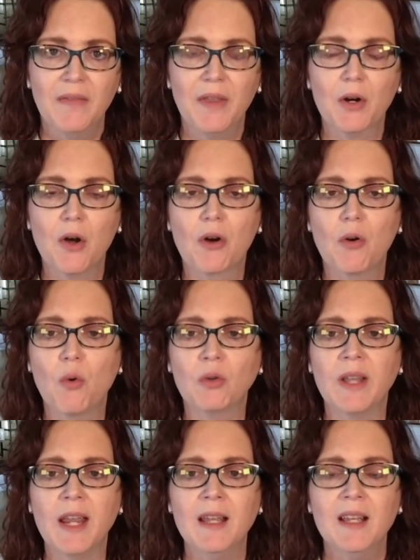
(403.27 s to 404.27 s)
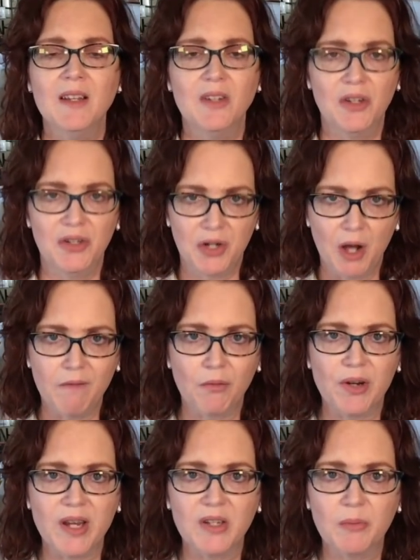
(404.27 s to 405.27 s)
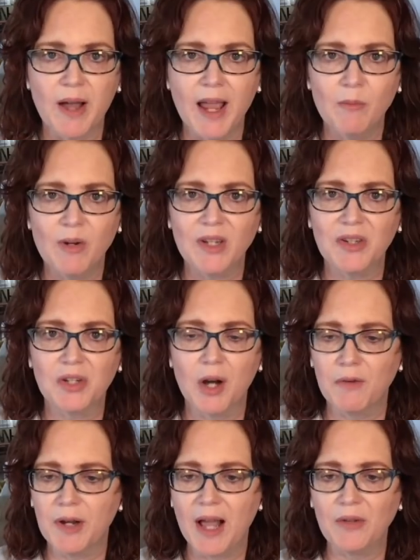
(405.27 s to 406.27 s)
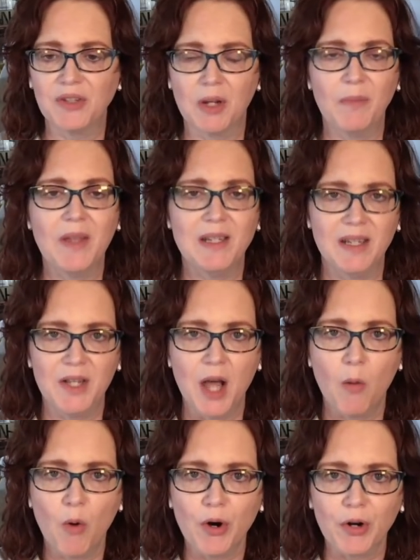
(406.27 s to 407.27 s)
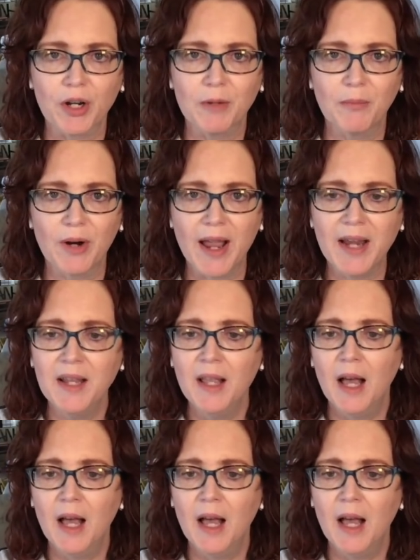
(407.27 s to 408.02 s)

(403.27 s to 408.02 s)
There are only discoveries, right? We discovered how something did not work, right?